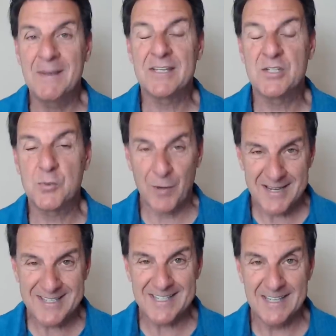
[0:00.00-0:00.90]

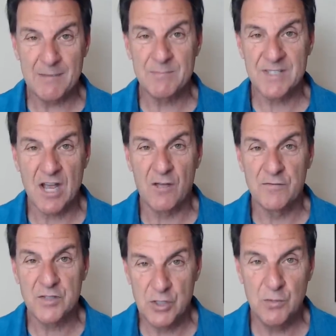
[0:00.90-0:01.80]
expressing
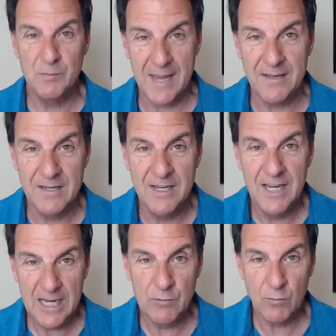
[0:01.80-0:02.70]
themselves to men
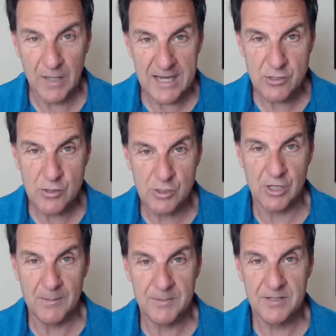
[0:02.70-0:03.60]
in
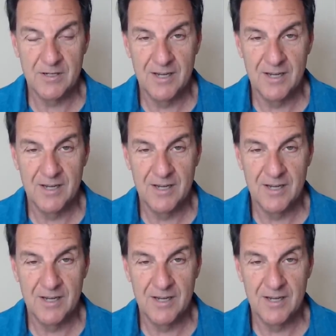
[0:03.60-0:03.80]
relationships.